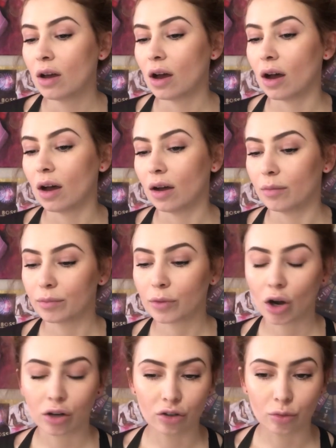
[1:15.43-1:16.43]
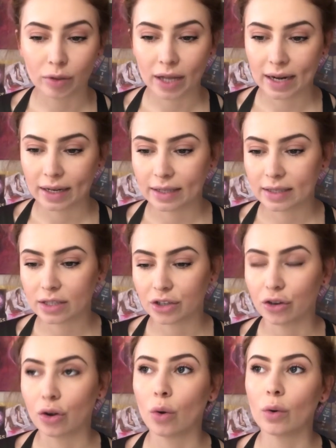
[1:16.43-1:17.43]
cardinal planets,
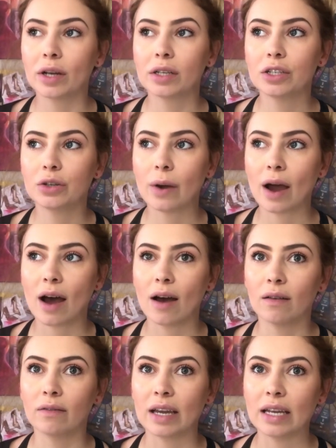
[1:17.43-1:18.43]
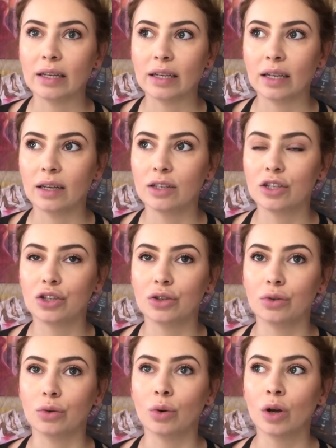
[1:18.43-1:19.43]
you're going to have a need
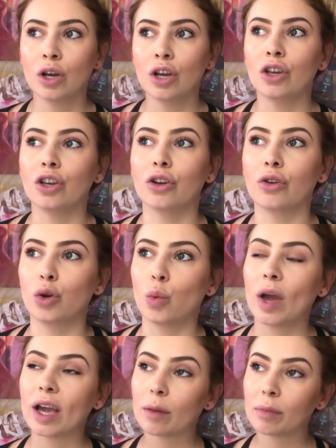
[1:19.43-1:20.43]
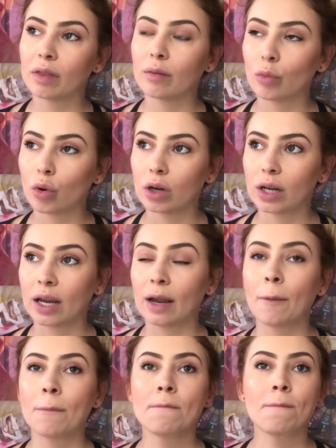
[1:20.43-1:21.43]
to, you wake up in the morning,